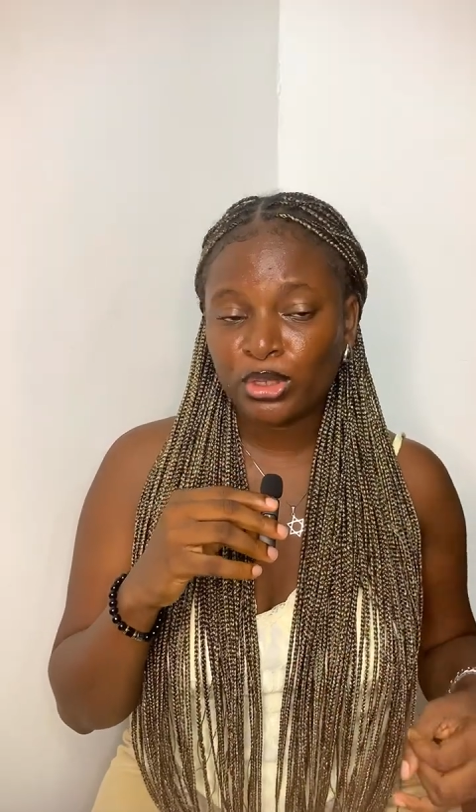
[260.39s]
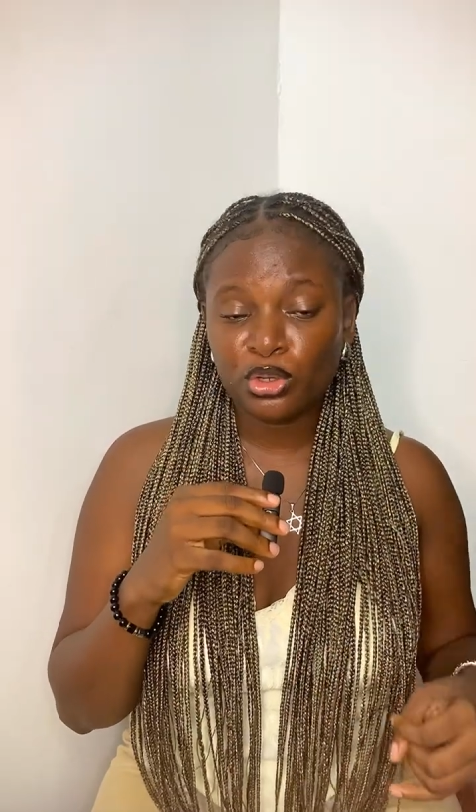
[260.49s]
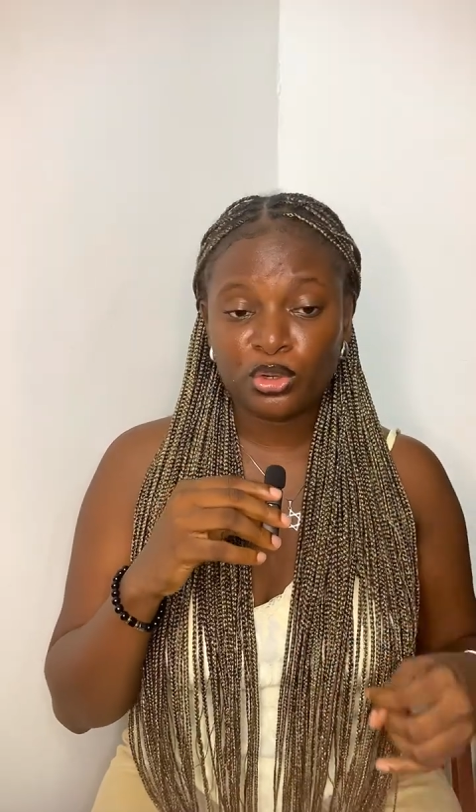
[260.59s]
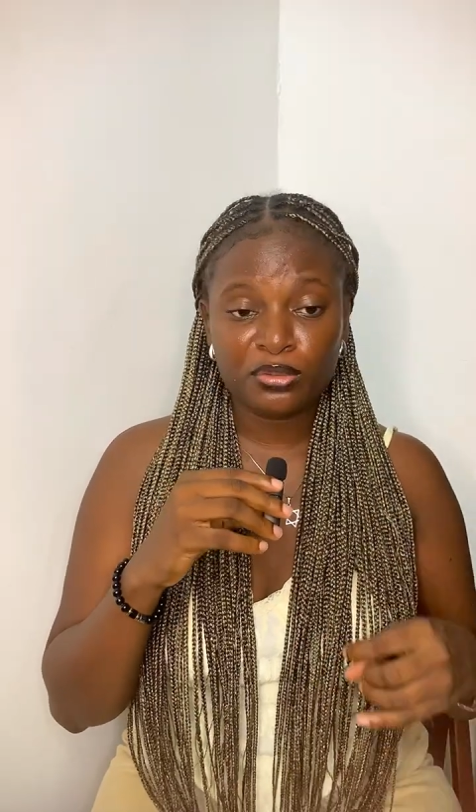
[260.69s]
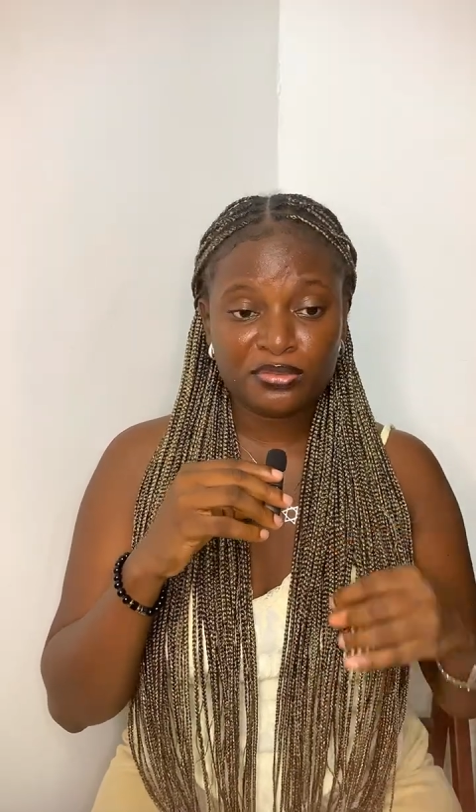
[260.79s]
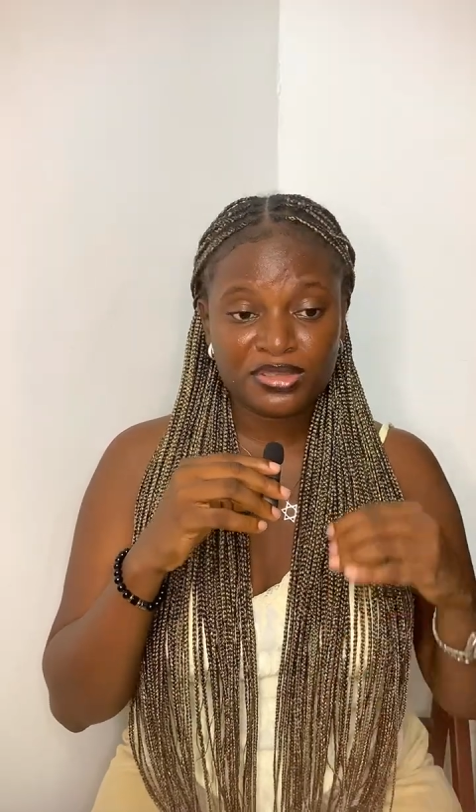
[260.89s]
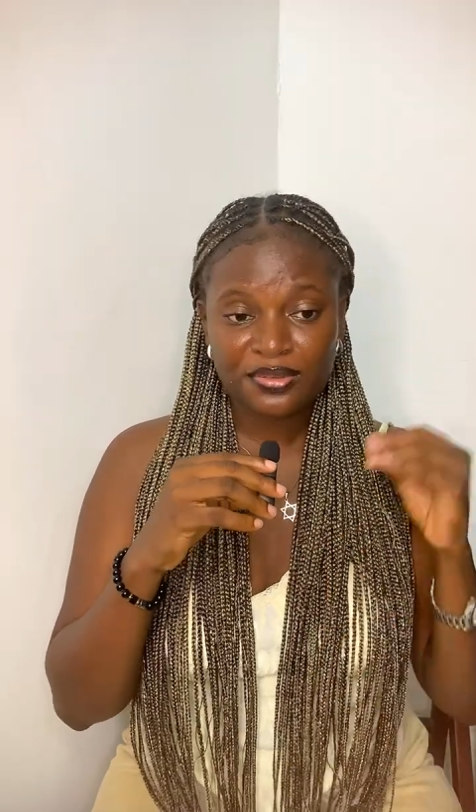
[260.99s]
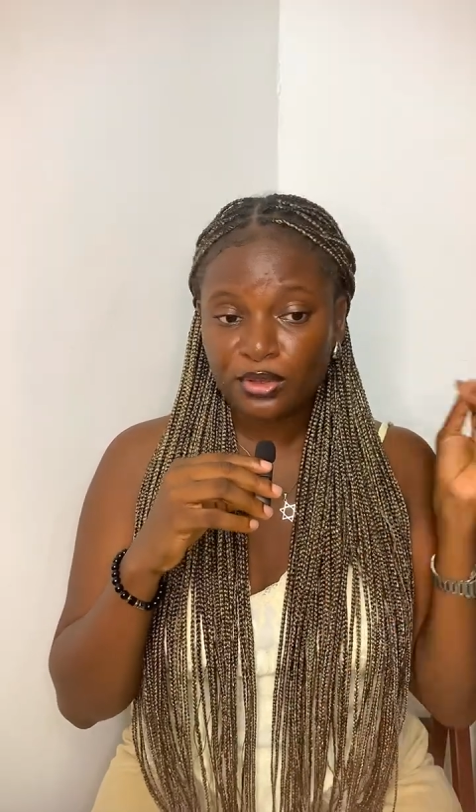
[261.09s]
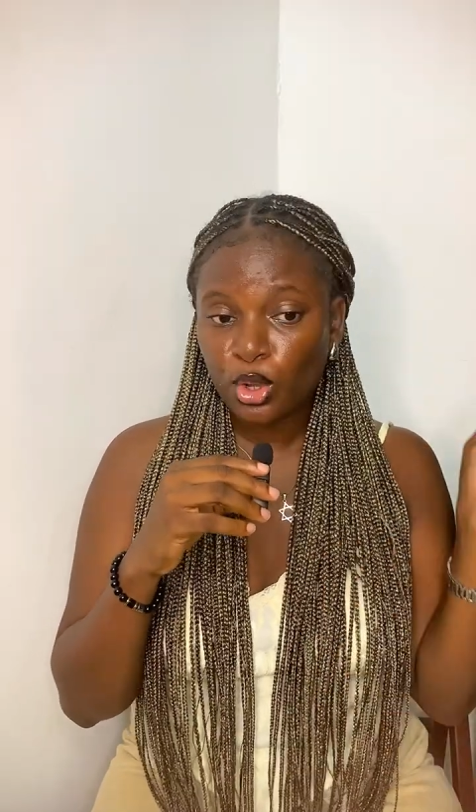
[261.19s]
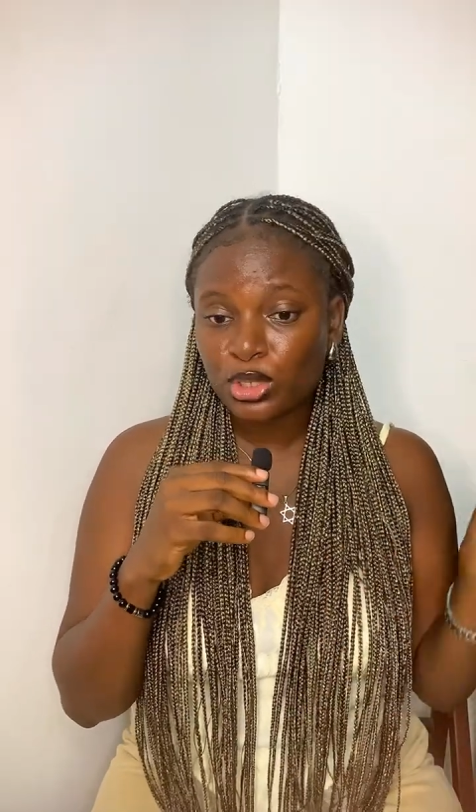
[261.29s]
a lot of
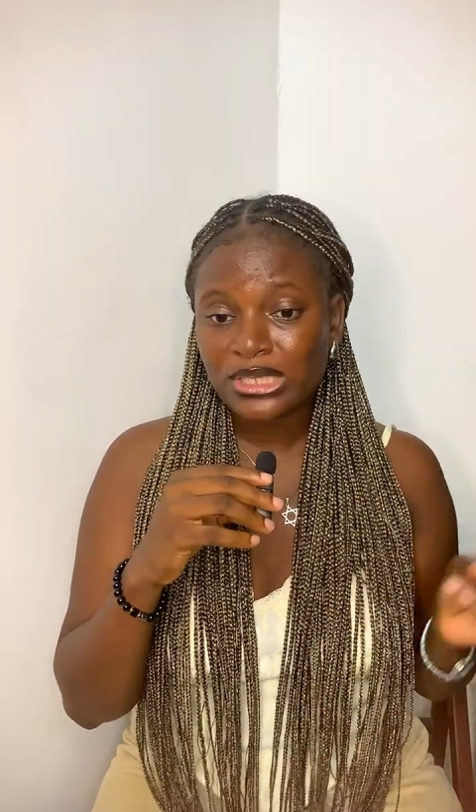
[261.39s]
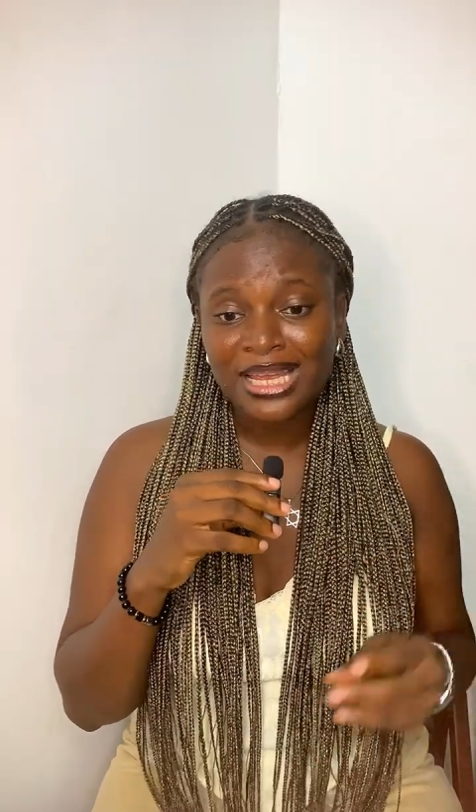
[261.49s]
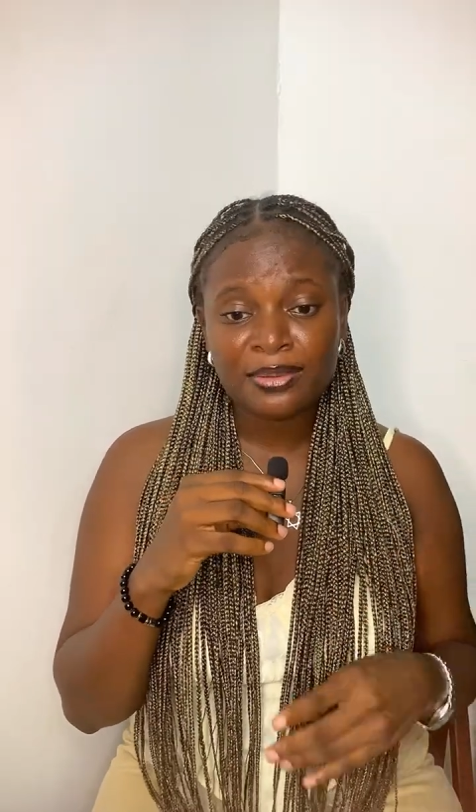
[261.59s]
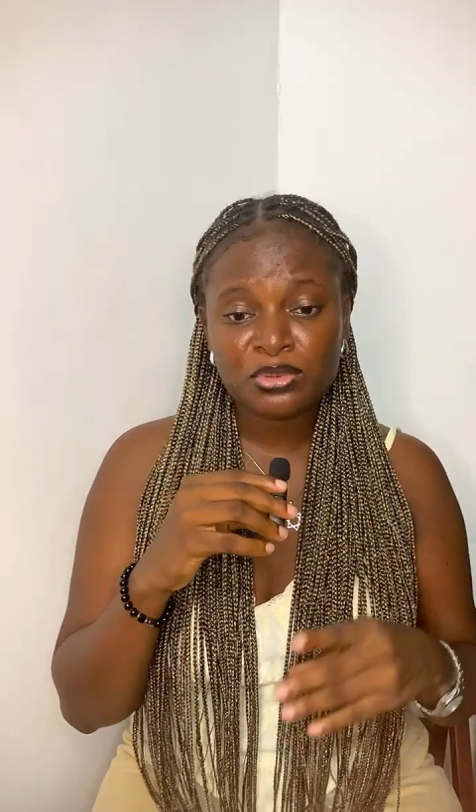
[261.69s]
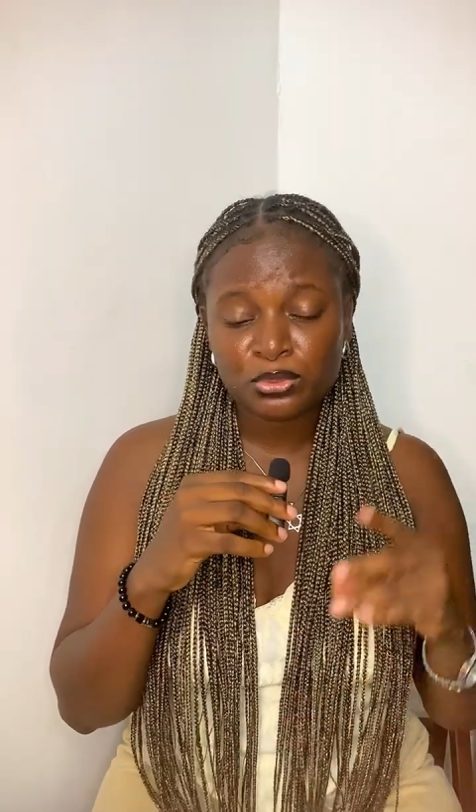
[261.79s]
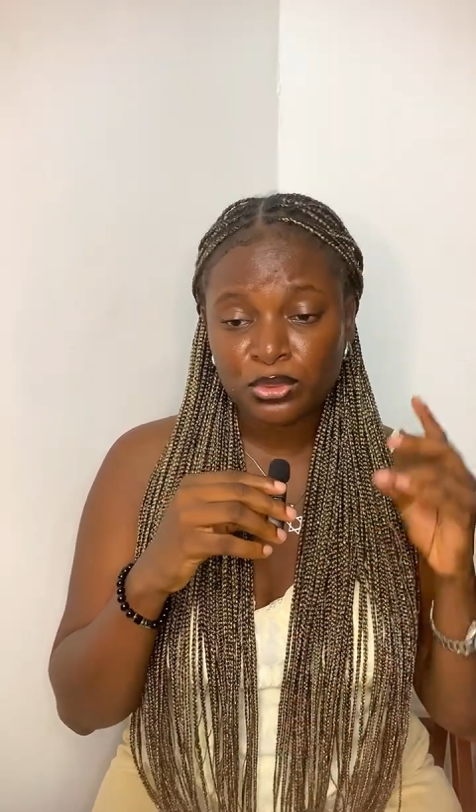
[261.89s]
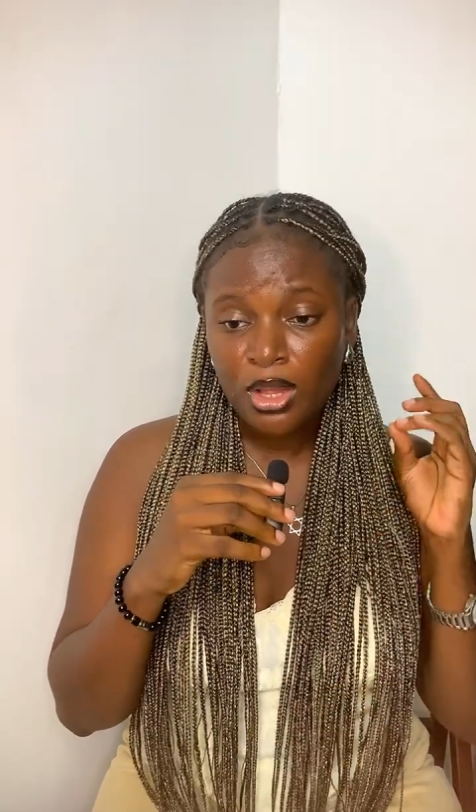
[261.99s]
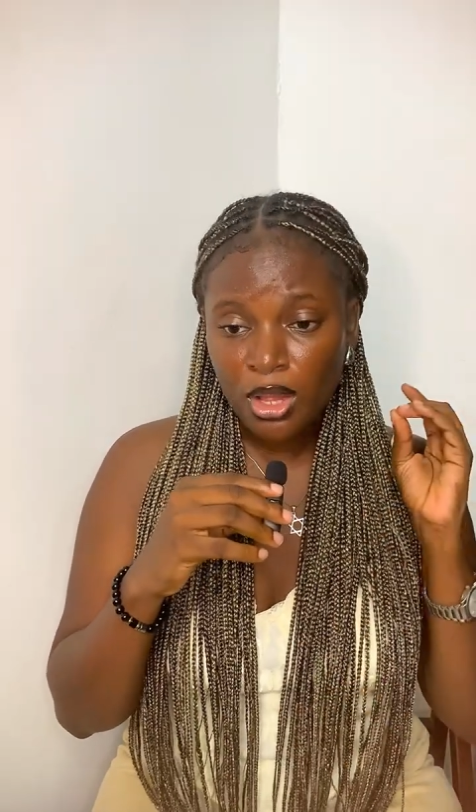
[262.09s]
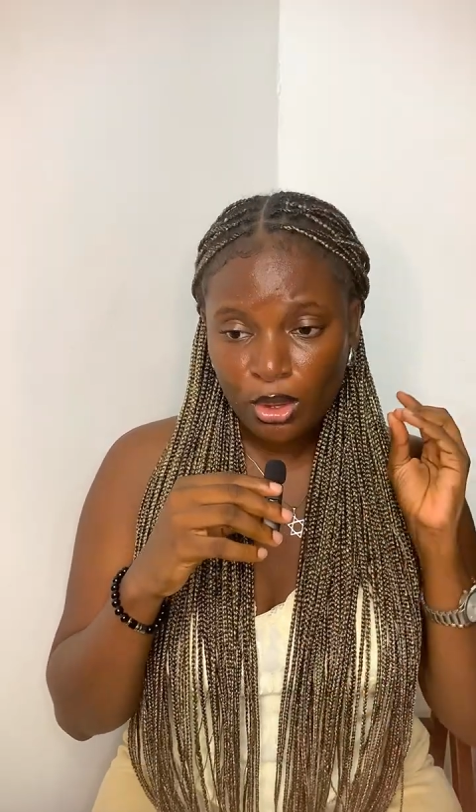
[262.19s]
difficult times will